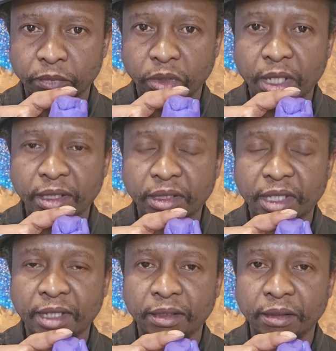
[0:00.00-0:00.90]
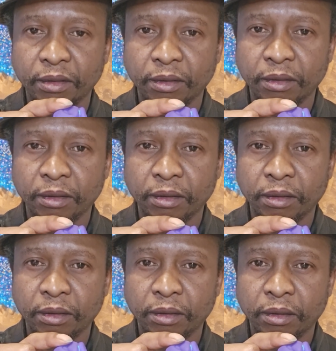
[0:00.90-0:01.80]
You understand?
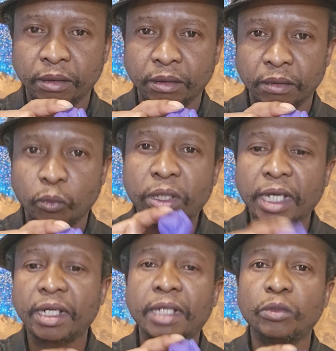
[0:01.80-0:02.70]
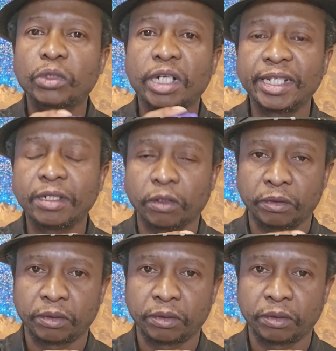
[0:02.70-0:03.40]
We get a neutrino.